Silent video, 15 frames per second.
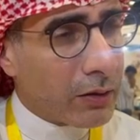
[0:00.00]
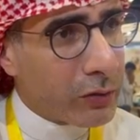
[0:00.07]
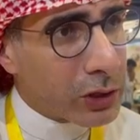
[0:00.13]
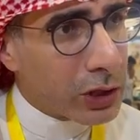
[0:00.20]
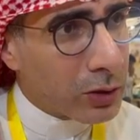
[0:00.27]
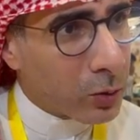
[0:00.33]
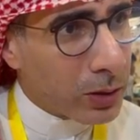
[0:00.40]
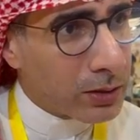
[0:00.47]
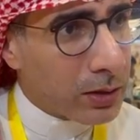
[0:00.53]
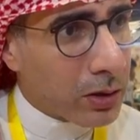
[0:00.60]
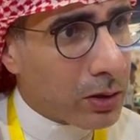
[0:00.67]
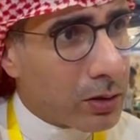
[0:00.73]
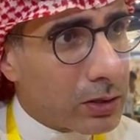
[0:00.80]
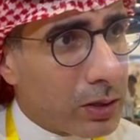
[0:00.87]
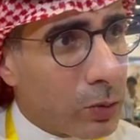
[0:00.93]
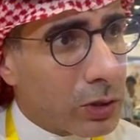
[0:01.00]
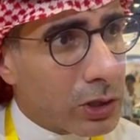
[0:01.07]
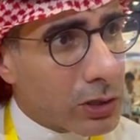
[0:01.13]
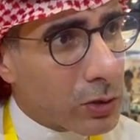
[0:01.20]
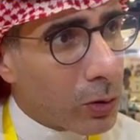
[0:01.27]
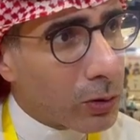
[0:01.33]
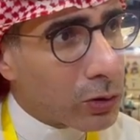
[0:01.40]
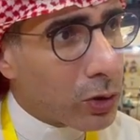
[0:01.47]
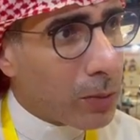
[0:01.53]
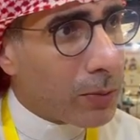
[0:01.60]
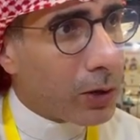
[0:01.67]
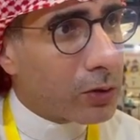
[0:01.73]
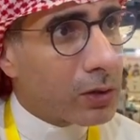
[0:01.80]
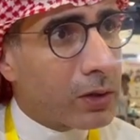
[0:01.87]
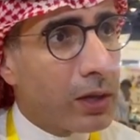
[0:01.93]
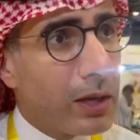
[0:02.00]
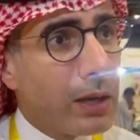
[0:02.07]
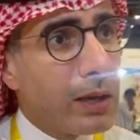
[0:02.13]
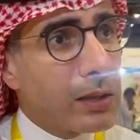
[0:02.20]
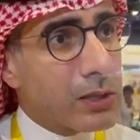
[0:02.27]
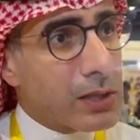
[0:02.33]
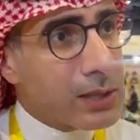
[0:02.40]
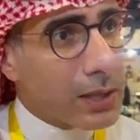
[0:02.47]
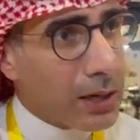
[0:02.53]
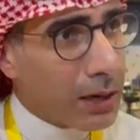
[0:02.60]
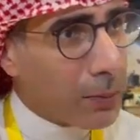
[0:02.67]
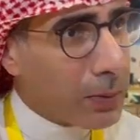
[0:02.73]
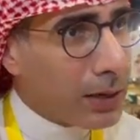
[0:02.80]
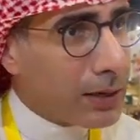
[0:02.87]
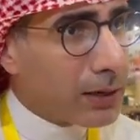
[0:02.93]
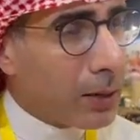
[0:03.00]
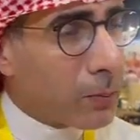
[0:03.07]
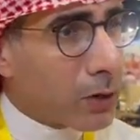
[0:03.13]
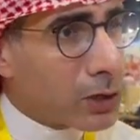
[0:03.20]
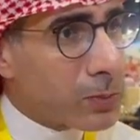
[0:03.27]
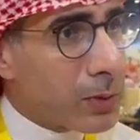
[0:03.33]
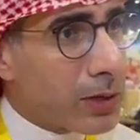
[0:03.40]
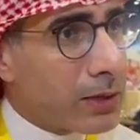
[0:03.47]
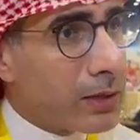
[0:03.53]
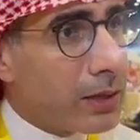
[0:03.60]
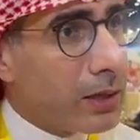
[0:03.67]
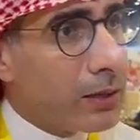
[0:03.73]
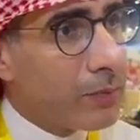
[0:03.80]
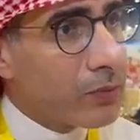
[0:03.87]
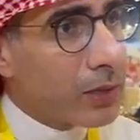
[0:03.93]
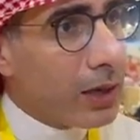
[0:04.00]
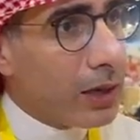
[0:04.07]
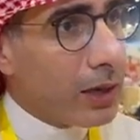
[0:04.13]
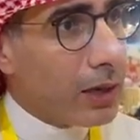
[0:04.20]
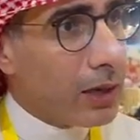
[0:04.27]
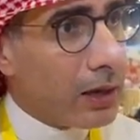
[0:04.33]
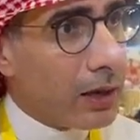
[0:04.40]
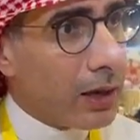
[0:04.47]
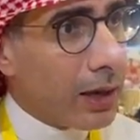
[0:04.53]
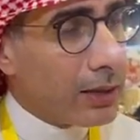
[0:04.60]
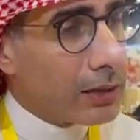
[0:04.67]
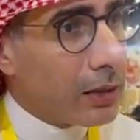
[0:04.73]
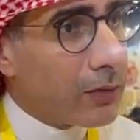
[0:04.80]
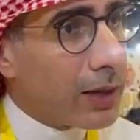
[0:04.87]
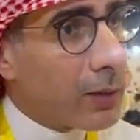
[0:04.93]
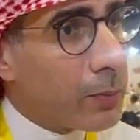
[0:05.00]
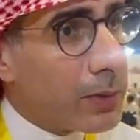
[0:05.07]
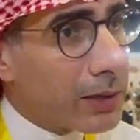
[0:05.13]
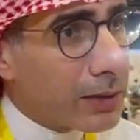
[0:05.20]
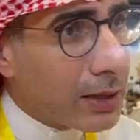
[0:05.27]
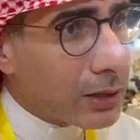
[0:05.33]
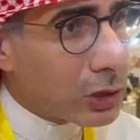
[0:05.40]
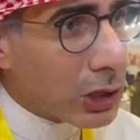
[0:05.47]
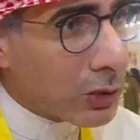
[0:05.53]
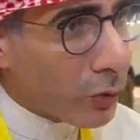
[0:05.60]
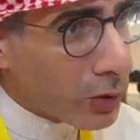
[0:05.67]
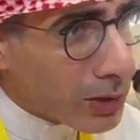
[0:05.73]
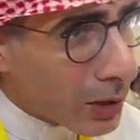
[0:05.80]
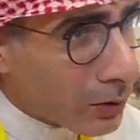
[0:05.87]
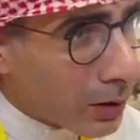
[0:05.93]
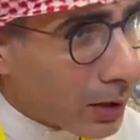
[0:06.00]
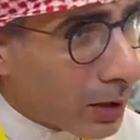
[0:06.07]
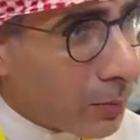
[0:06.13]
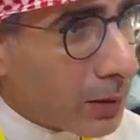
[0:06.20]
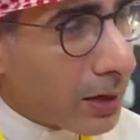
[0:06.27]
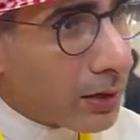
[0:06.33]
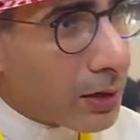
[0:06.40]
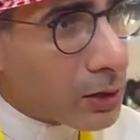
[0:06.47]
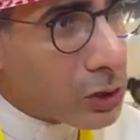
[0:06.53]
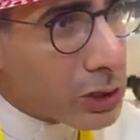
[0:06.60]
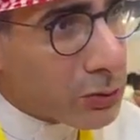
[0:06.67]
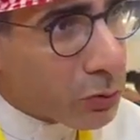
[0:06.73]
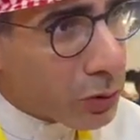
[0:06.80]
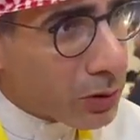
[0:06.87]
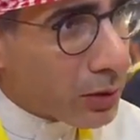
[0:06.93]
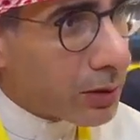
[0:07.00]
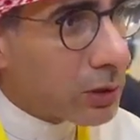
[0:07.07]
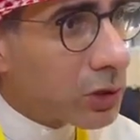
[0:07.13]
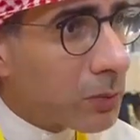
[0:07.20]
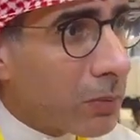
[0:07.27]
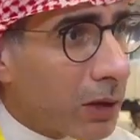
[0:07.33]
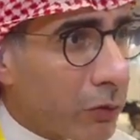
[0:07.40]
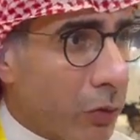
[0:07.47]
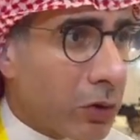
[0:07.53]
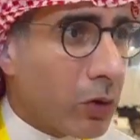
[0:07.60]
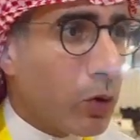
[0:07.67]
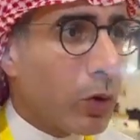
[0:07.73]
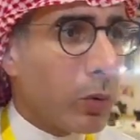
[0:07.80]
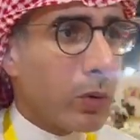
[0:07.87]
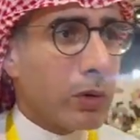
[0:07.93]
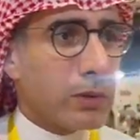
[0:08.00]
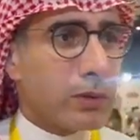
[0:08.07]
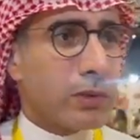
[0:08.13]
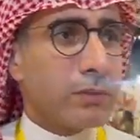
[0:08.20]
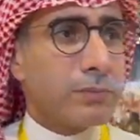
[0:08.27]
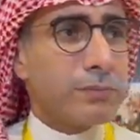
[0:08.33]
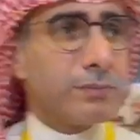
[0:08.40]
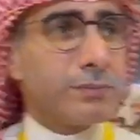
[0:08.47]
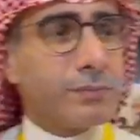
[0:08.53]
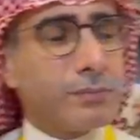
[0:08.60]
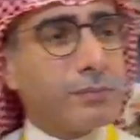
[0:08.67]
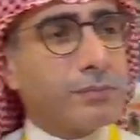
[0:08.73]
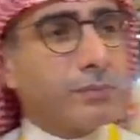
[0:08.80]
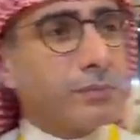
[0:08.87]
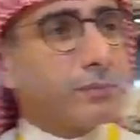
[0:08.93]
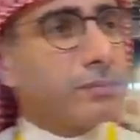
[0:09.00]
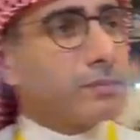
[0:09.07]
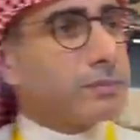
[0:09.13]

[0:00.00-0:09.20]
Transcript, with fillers: Vision 2030, which is also about sustainability, prosperity, and development, not just for Saudi Arabia, not just for the region, but for the whole world. Right. One